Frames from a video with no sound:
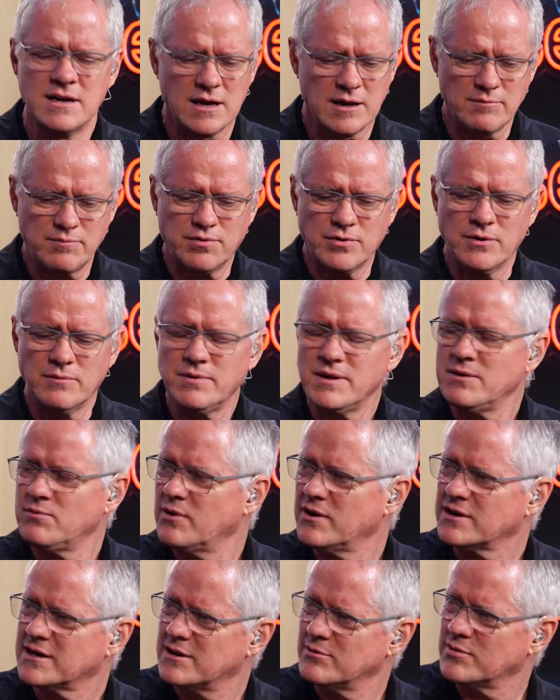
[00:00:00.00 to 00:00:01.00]
I'm probably
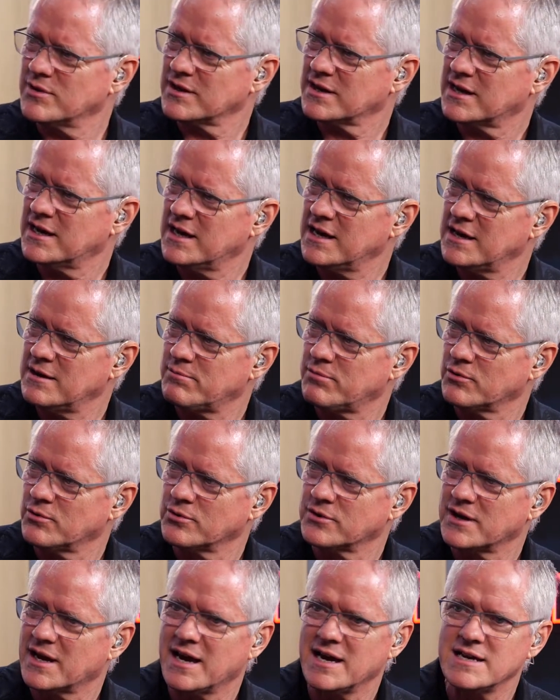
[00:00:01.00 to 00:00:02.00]
working with a
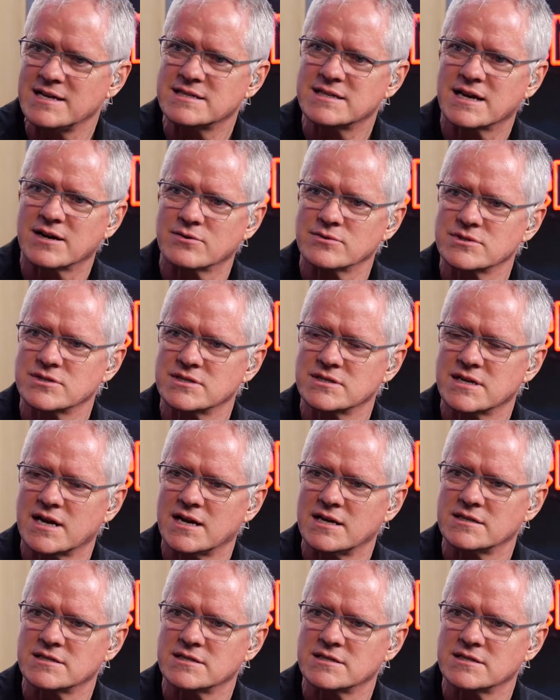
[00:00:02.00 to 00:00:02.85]
keyboard 8 hours a day.